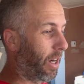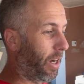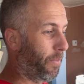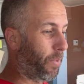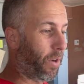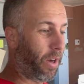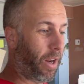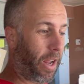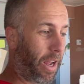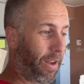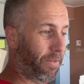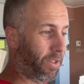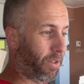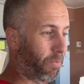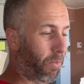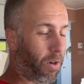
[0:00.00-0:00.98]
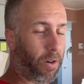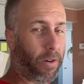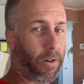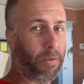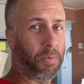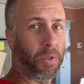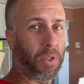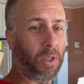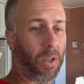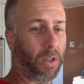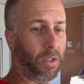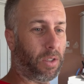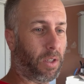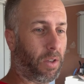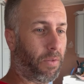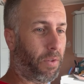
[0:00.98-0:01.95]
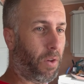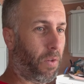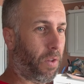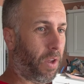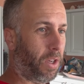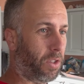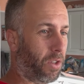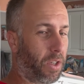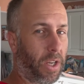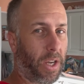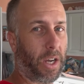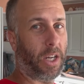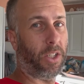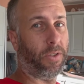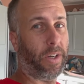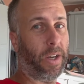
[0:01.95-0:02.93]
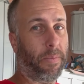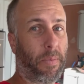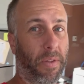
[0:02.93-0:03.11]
I'm gonna have some herbs, so a few things to dehydrate,